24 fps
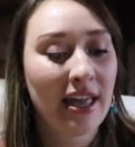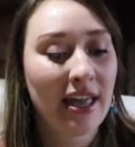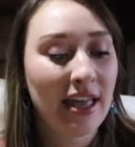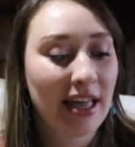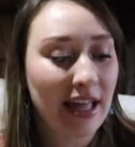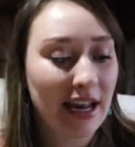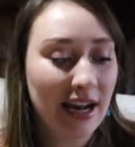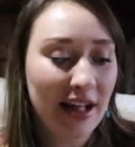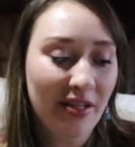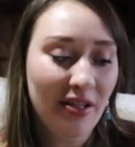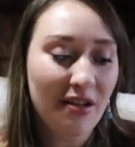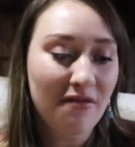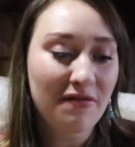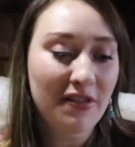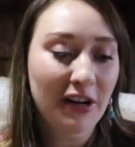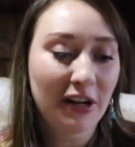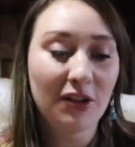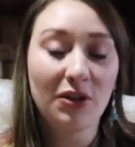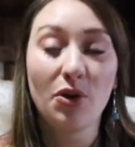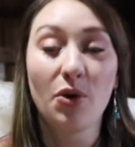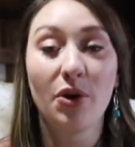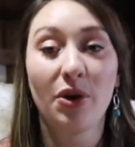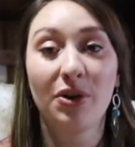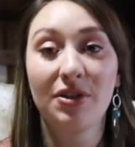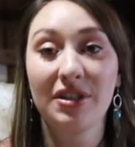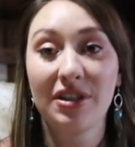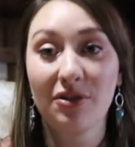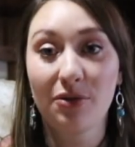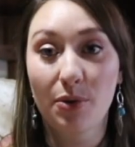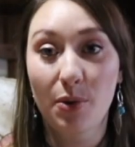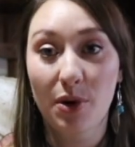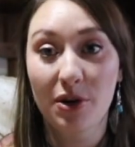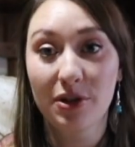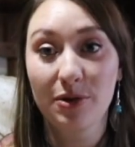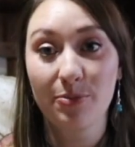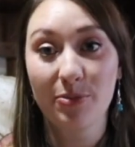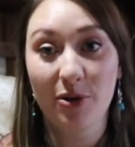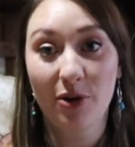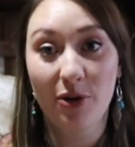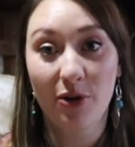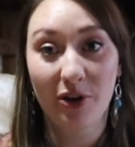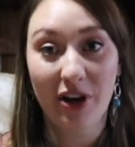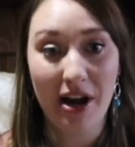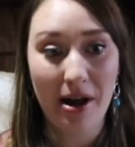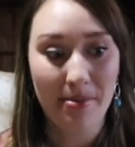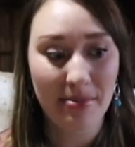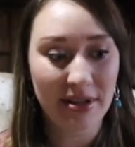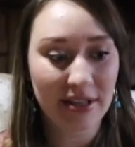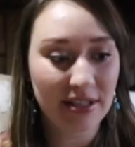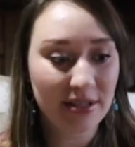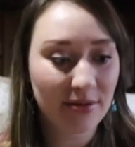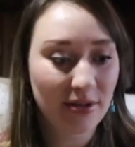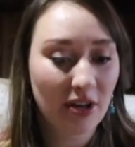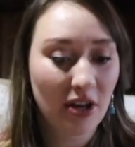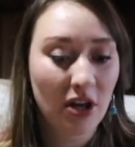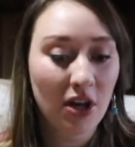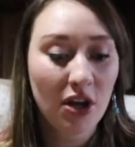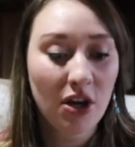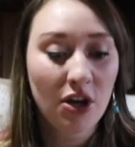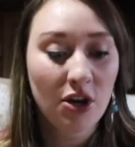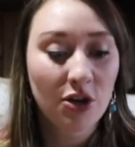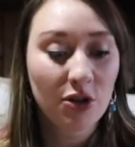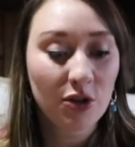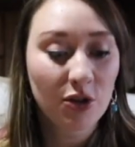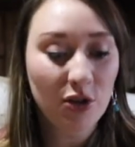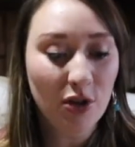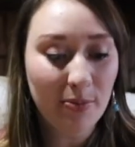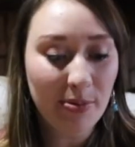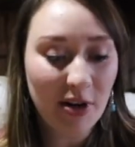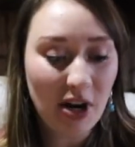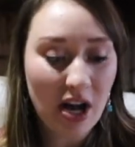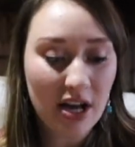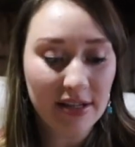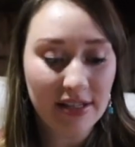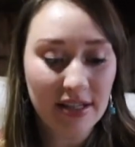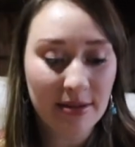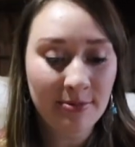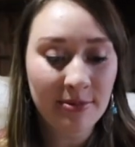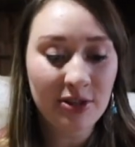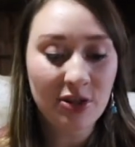And I love their loyalty rewards program. It's super awesome.